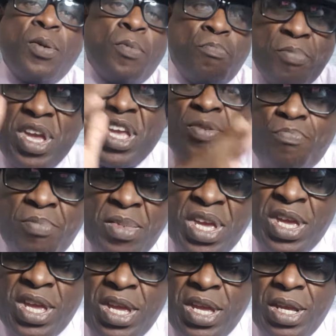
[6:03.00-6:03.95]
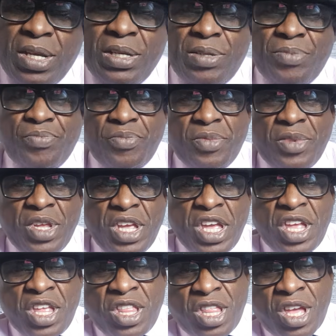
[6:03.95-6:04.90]
meet me
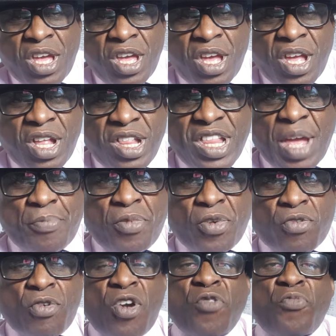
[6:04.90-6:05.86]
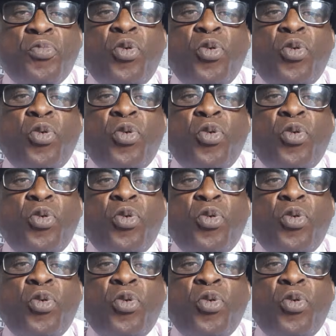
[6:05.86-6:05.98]
in Ladbroke Grove,